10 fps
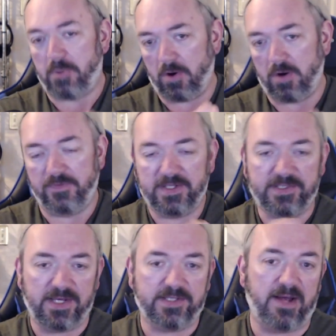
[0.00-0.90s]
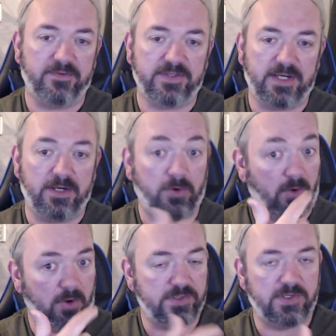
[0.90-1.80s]
part of these things that I've seen or
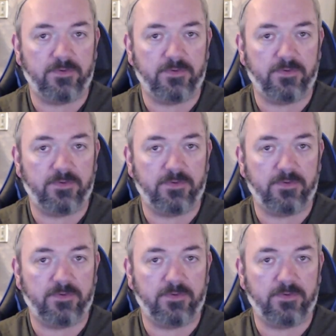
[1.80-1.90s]
heard so